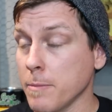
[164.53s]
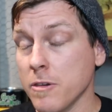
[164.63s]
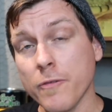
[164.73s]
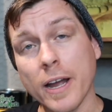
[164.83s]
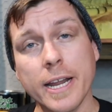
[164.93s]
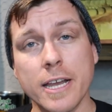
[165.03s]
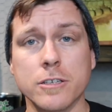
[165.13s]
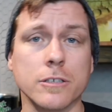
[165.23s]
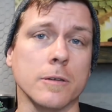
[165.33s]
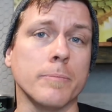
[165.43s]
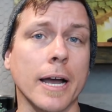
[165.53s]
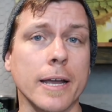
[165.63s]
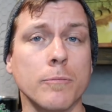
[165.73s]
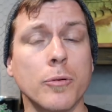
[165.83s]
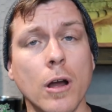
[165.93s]
maybe financially,
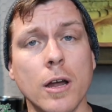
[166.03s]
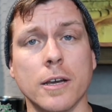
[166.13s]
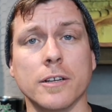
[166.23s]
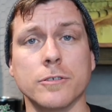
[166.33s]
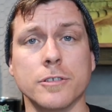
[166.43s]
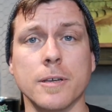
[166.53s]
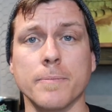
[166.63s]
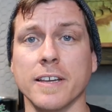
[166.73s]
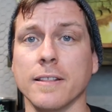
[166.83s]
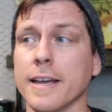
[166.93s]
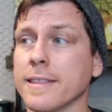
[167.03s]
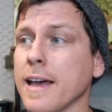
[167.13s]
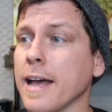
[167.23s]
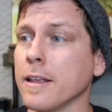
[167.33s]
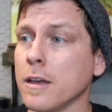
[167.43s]
buying product or something like
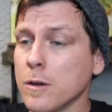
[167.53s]
that,